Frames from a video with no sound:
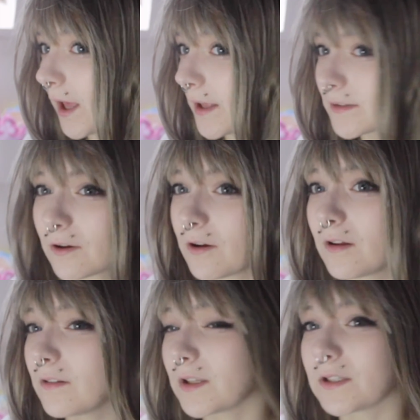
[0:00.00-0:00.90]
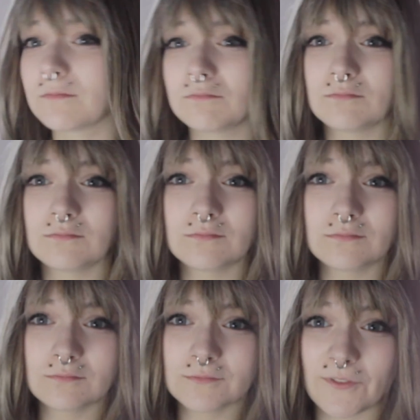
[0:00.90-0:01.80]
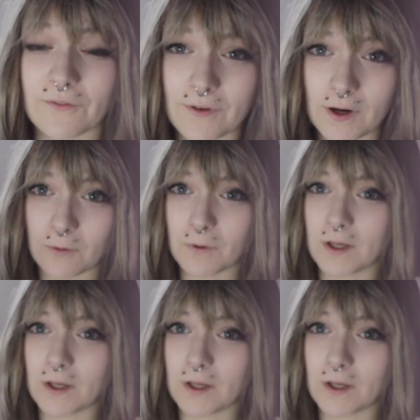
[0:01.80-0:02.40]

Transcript: at all, like, from far